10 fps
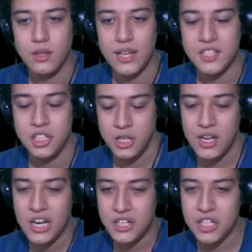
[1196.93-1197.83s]
like,
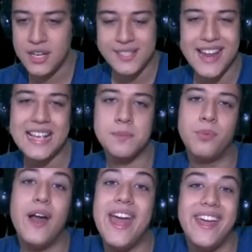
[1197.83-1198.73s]
she isn't as
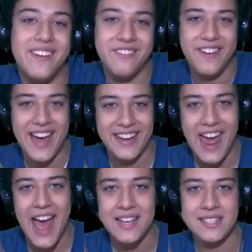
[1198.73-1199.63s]
brave and
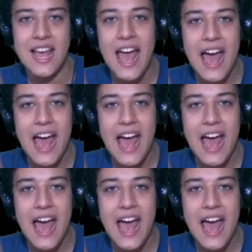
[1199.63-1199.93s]
as